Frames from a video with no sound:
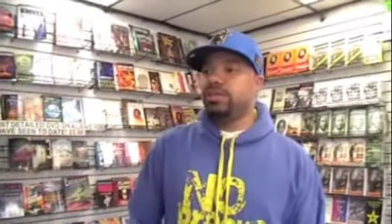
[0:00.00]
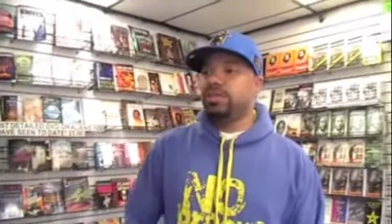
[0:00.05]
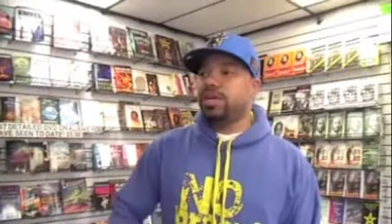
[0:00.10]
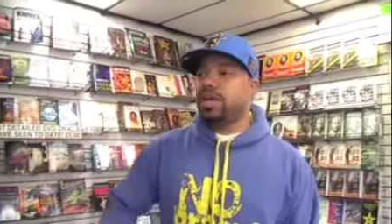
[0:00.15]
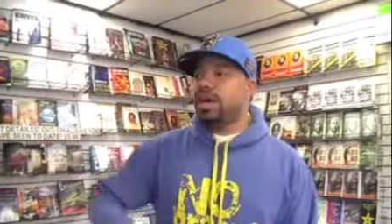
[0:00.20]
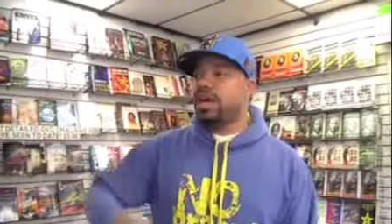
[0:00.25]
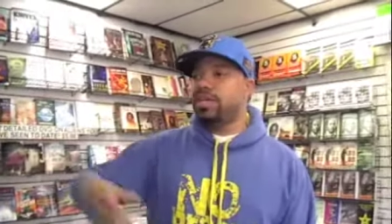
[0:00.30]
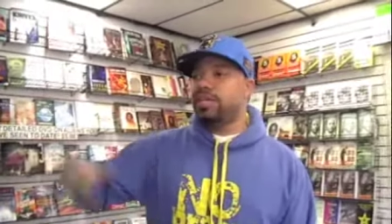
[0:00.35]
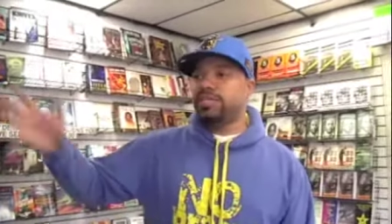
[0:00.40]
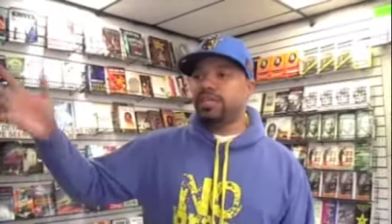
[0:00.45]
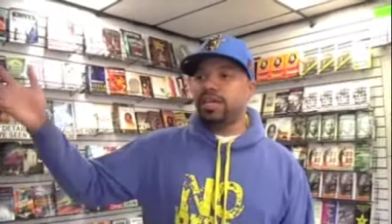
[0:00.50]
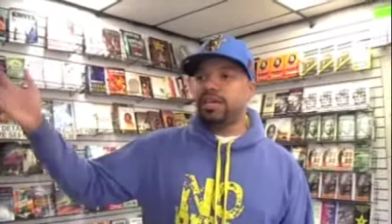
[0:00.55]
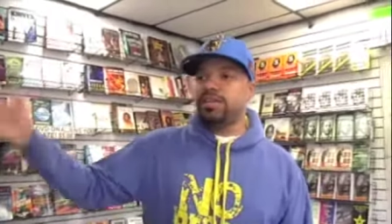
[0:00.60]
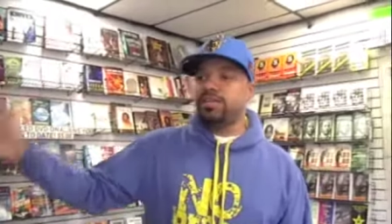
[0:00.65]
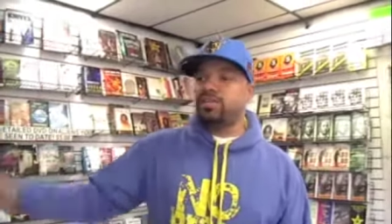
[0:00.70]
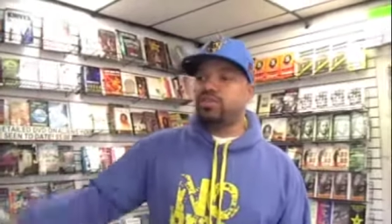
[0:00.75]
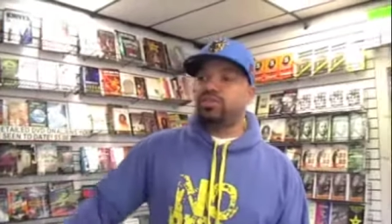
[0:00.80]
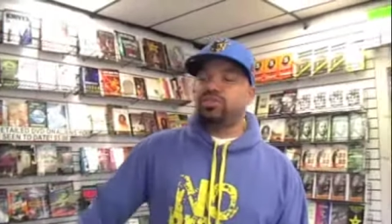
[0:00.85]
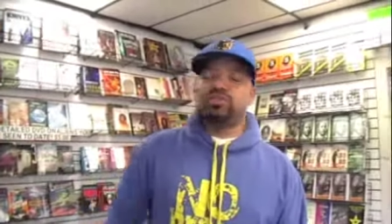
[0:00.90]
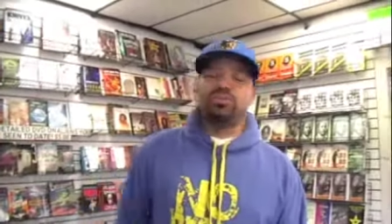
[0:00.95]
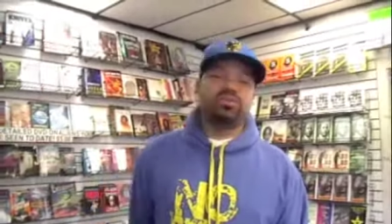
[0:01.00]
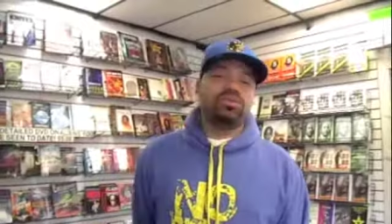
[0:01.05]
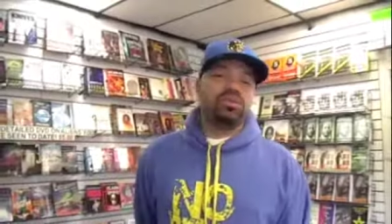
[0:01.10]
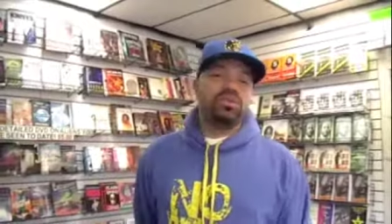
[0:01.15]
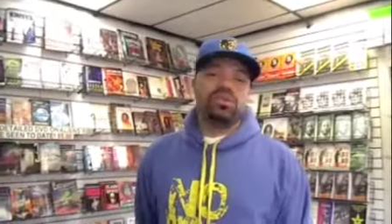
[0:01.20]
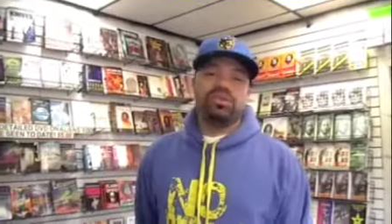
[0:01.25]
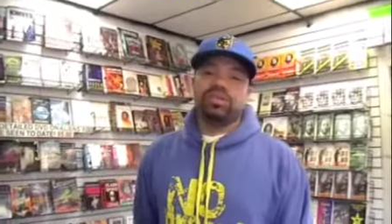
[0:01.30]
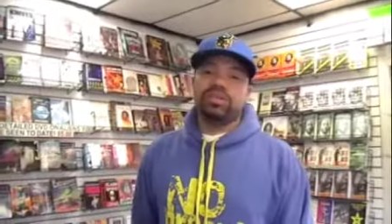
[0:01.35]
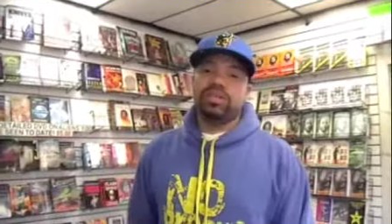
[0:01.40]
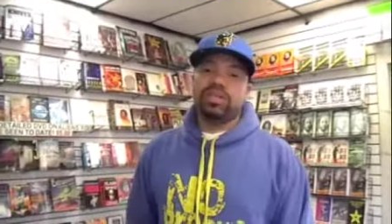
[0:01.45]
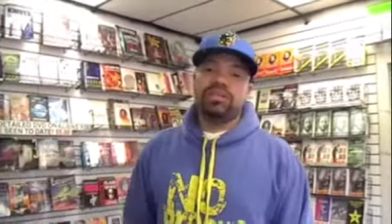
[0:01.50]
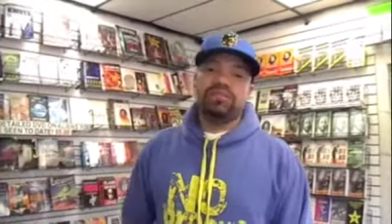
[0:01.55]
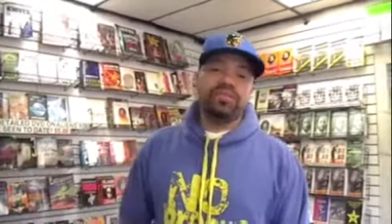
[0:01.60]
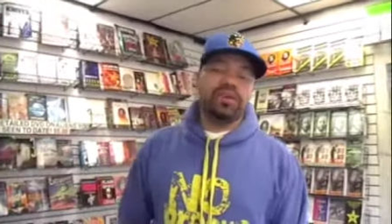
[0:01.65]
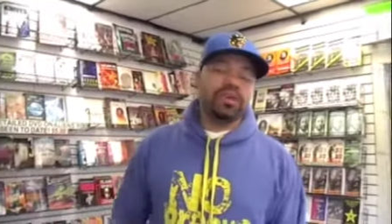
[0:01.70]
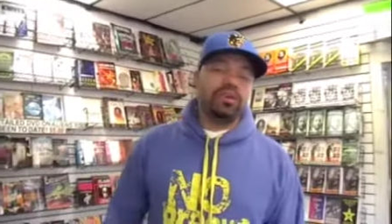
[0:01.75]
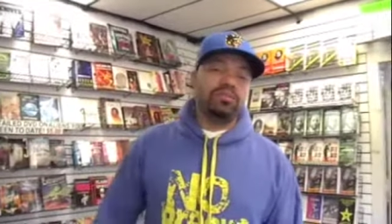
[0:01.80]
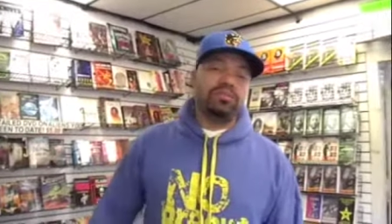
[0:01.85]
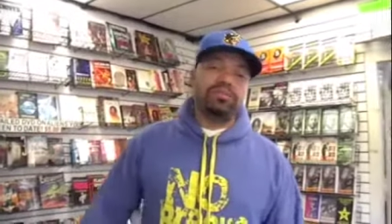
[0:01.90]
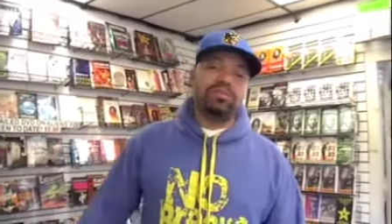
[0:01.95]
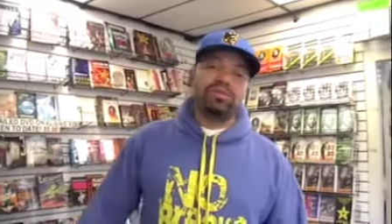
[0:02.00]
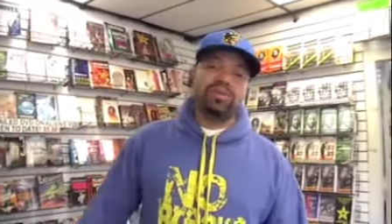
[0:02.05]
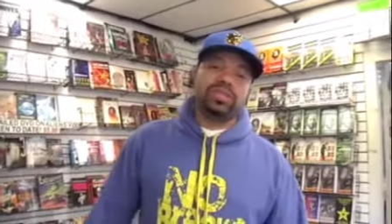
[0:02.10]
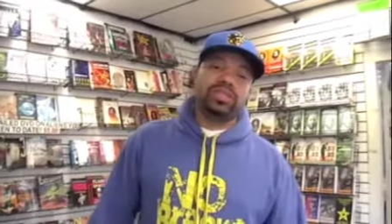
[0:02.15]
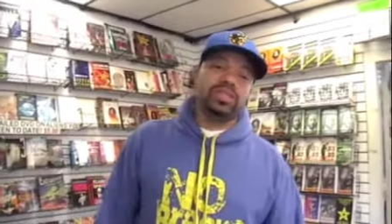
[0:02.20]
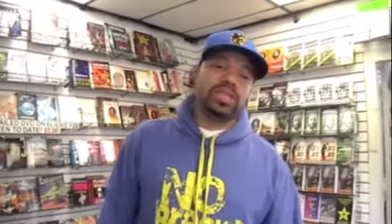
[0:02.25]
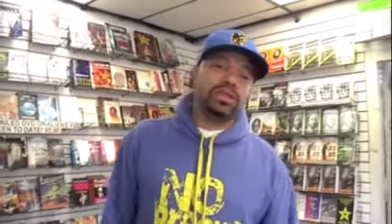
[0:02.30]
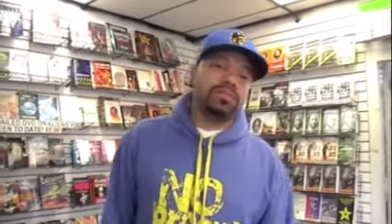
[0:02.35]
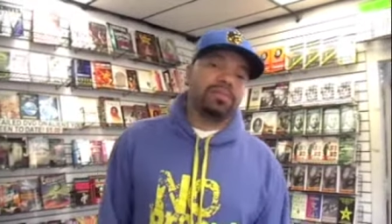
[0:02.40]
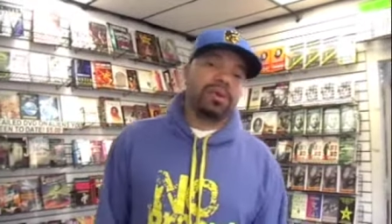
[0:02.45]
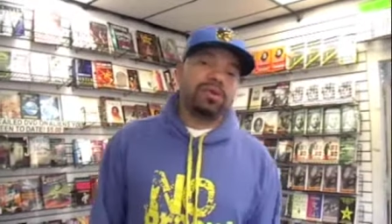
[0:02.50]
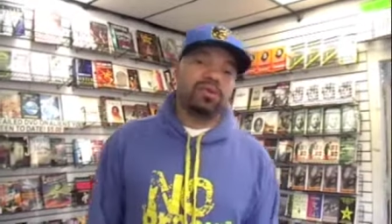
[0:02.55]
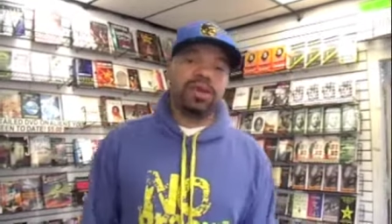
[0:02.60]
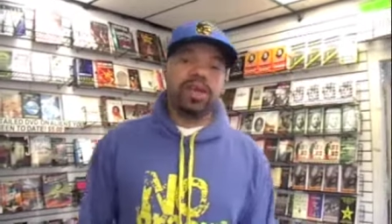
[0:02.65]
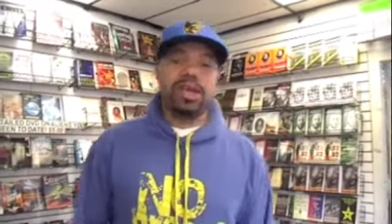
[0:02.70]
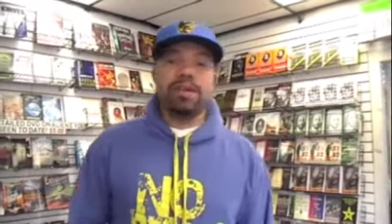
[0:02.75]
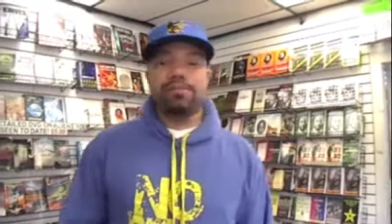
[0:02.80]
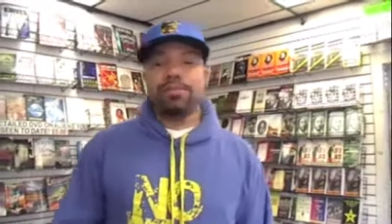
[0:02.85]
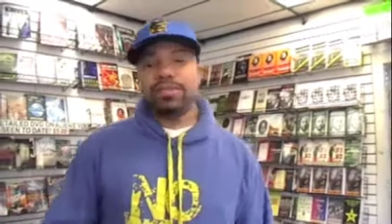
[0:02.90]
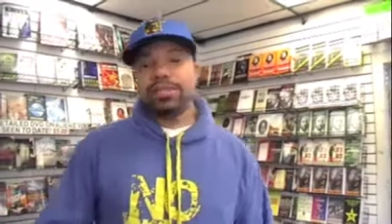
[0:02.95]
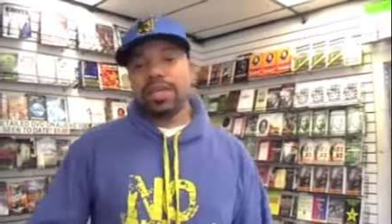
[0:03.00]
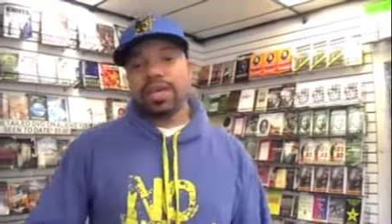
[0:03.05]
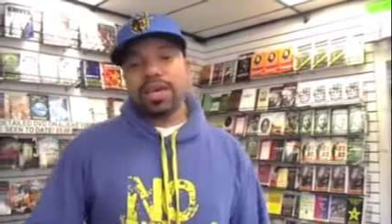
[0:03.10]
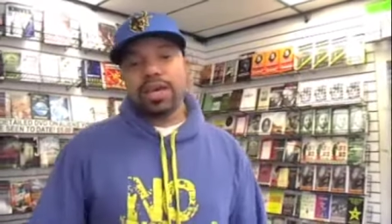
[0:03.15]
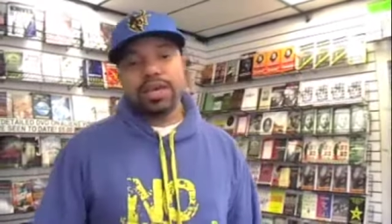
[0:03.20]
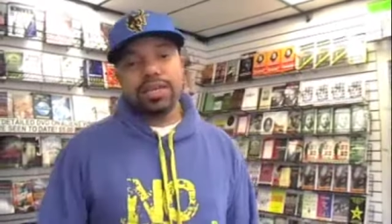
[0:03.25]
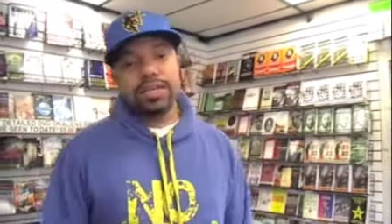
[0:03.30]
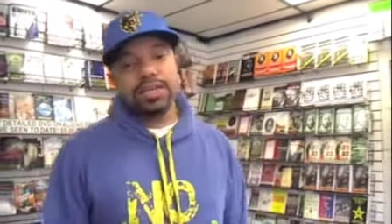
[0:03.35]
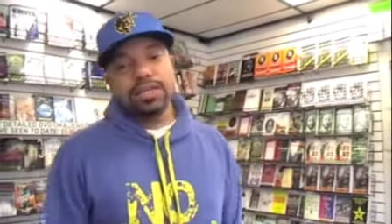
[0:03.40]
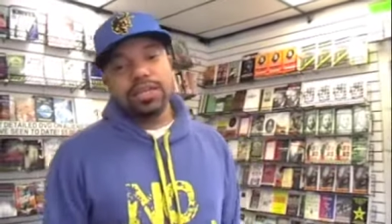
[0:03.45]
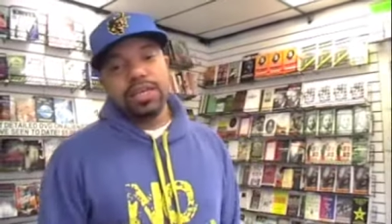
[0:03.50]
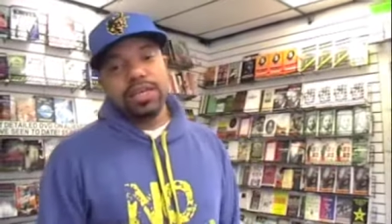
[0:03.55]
Nine is out in the stores. They're available. You can check me out on Amazon.